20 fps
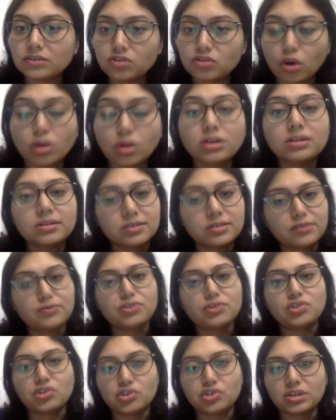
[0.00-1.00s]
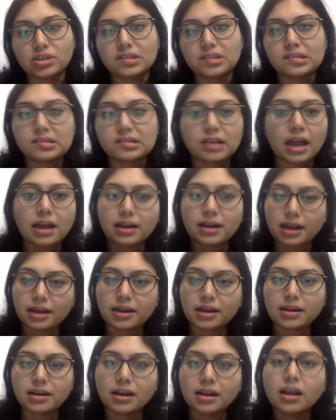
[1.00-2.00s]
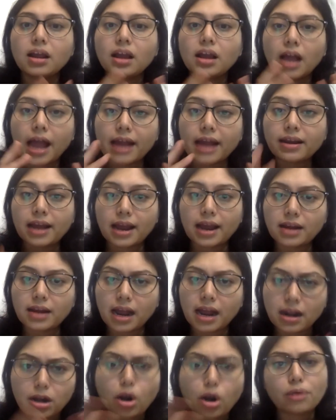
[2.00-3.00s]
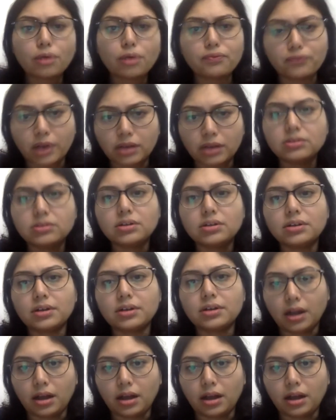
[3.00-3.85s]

doctors, physicians, and a lot of other